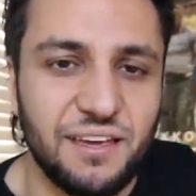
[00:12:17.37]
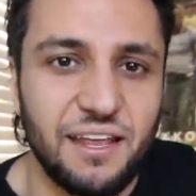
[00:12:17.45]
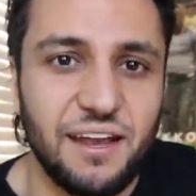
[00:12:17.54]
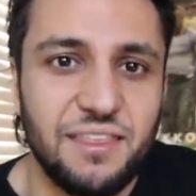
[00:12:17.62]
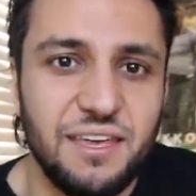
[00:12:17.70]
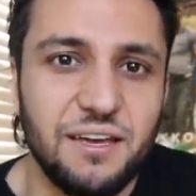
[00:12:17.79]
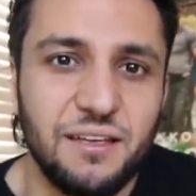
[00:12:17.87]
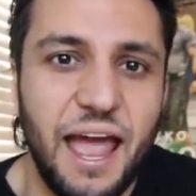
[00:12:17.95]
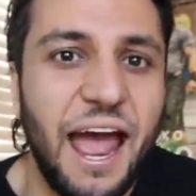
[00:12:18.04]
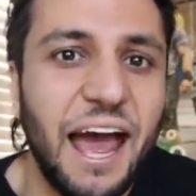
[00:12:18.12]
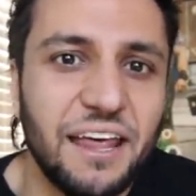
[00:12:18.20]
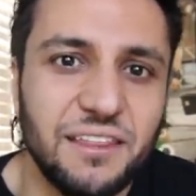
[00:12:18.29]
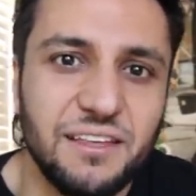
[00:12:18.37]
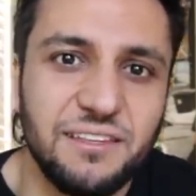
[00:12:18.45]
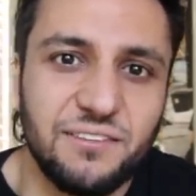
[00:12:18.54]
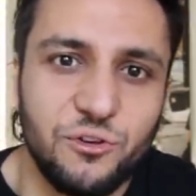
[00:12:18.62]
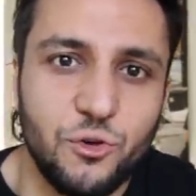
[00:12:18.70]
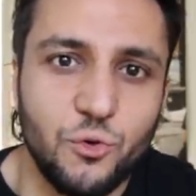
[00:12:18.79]
And I think
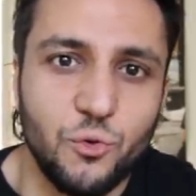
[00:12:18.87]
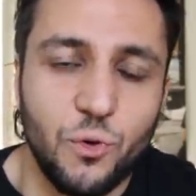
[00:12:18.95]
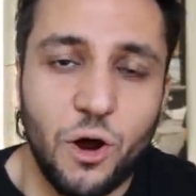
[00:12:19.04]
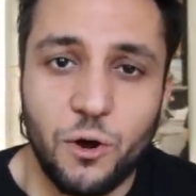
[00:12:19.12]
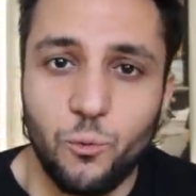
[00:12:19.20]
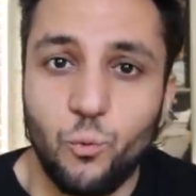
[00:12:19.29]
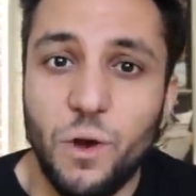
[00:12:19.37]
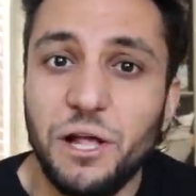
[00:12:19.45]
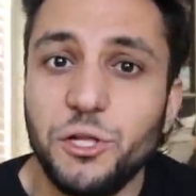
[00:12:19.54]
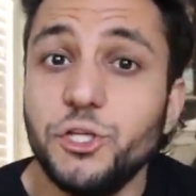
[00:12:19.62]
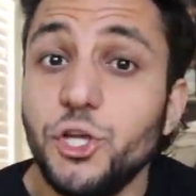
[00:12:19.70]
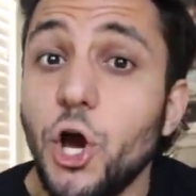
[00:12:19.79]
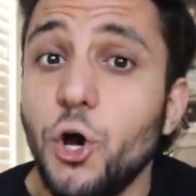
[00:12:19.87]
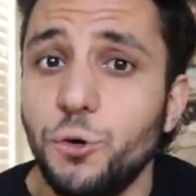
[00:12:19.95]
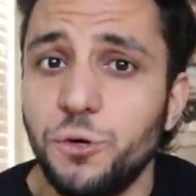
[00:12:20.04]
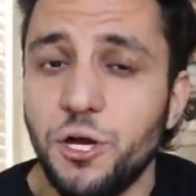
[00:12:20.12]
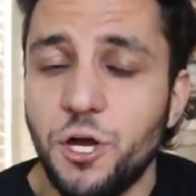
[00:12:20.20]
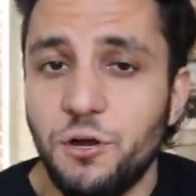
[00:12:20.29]
athletes who are well
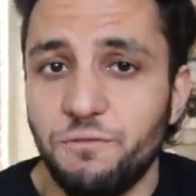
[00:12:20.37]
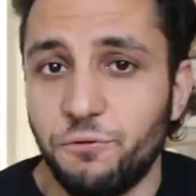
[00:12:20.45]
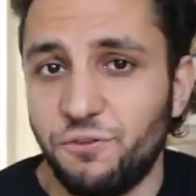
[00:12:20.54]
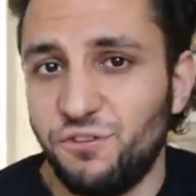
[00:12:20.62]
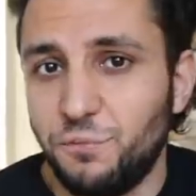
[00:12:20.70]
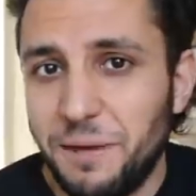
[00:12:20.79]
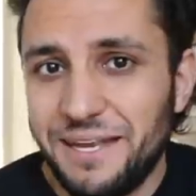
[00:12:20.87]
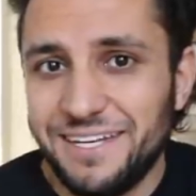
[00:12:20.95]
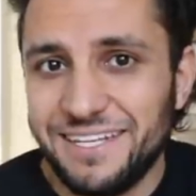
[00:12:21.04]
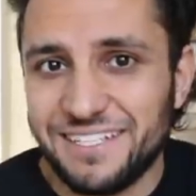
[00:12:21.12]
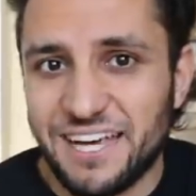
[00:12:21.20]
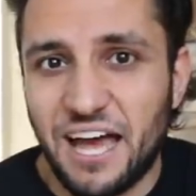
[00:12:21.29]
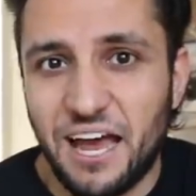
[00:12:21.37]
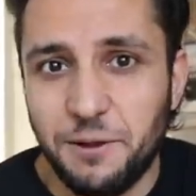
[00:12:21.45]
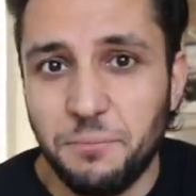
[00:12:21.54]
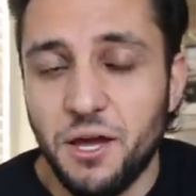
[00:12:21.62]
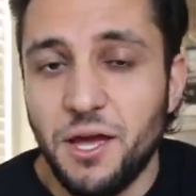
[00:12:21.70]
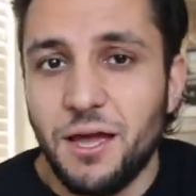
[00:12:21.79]
known for spending
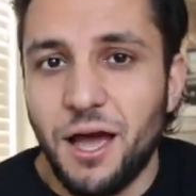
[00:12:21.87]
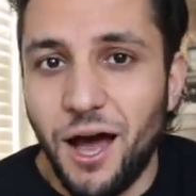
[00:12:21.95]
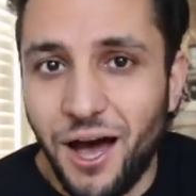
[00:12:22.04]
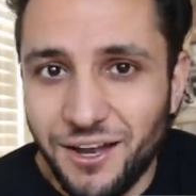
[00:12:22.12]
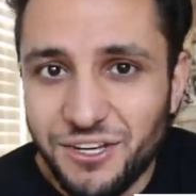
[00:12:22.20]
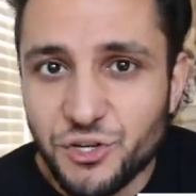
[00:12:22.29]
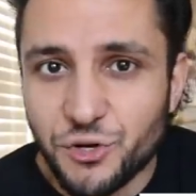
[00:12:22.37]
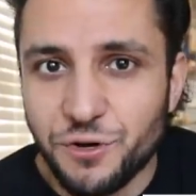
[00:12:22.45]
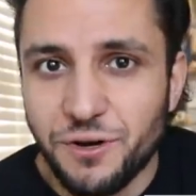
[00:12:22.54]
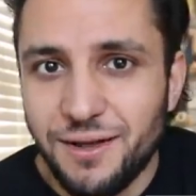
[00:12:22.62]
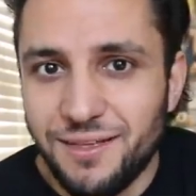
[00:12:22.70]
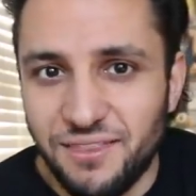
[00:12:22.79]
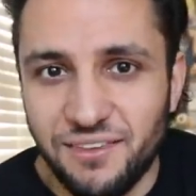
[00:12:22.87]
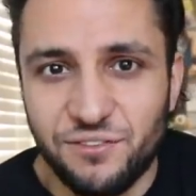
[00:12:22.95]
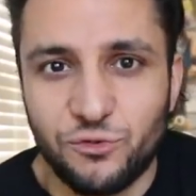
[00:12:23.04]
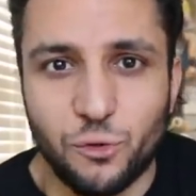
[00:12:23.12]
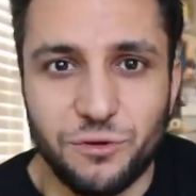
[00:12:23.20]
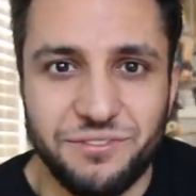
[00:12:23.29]
time under
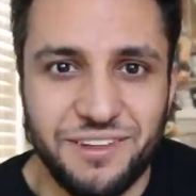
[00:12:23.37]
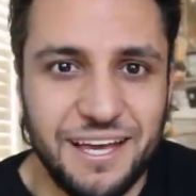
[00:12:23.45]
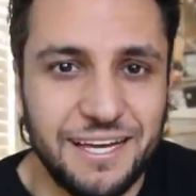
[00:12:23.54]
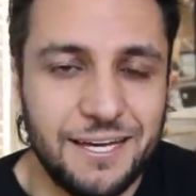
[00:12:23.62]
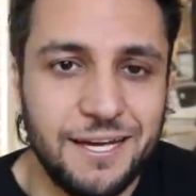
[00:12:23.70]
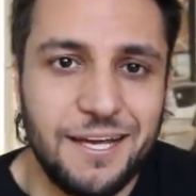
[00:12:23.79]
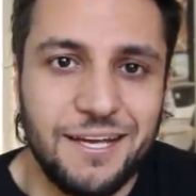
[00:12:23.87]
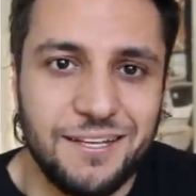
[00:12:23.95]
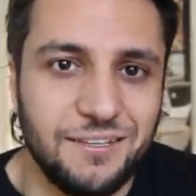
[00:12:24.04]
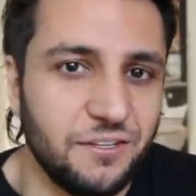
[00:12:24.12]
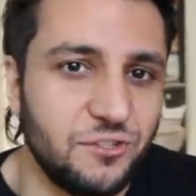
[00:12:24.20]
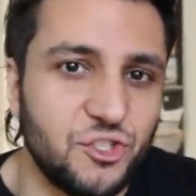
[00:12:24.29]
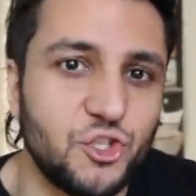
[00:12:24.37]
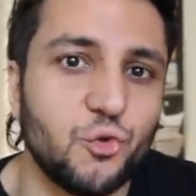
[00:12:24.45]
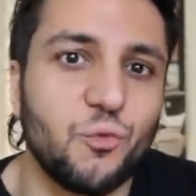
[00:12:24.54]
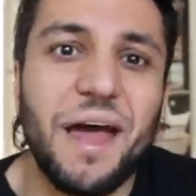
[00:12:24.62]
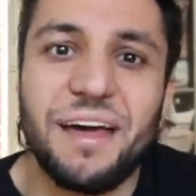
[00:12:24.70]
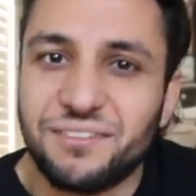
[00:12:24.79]
this sort of like the
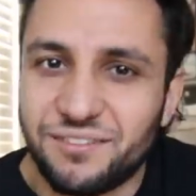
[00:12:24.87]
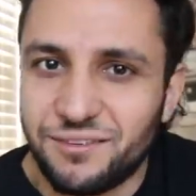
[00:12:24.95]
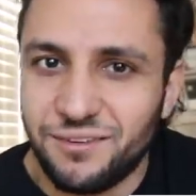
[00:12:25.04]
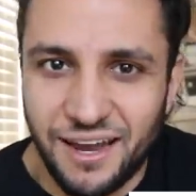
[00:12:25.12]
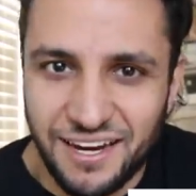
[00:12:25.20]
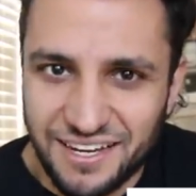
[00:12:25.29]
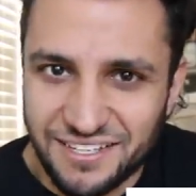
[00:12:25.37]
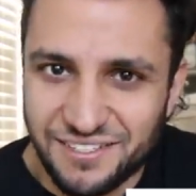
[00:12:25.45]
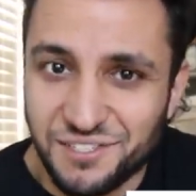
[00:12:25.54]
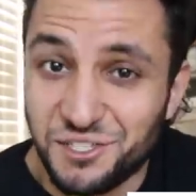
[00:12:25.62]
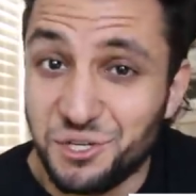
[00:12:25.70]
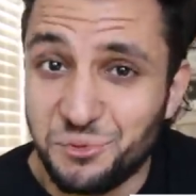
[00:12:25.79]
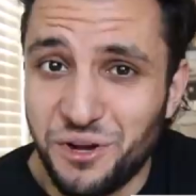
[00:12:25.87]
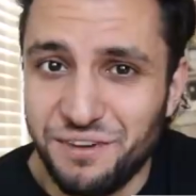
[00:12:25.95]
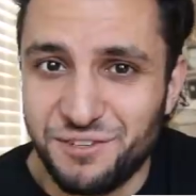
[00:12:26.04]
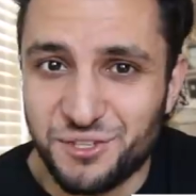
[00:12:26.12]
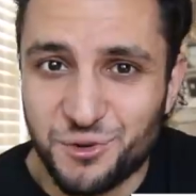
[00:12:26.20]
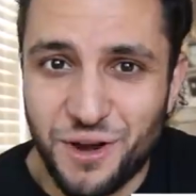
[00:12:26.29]
duress, I guess is a good way
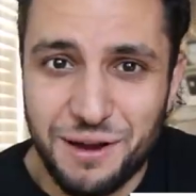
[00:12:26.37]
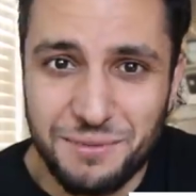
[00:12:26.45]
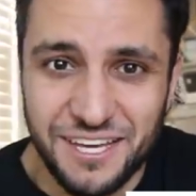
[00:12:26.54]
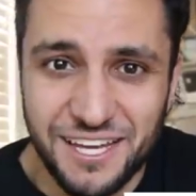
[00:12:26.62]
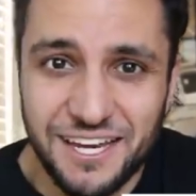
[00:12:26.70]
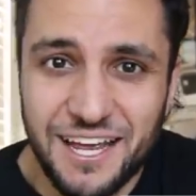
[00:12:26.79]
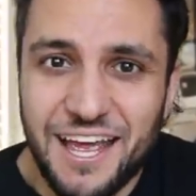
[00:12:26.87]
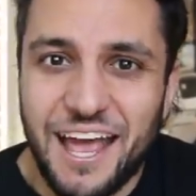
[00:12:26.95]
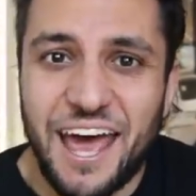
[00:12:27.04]
of describing it.